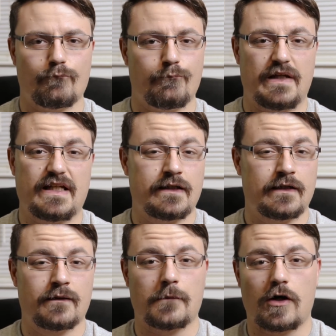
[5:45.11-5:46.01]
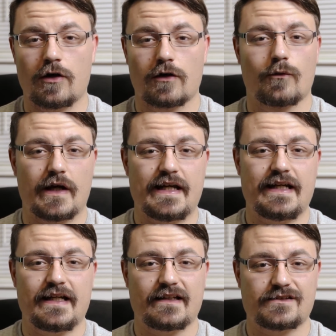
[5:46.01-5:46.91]
Me and him are
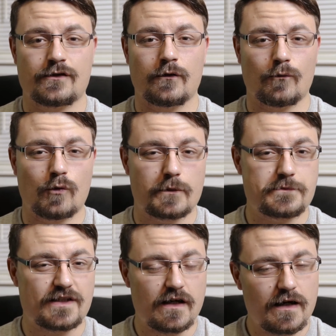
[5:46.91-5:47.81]
waiting until it warms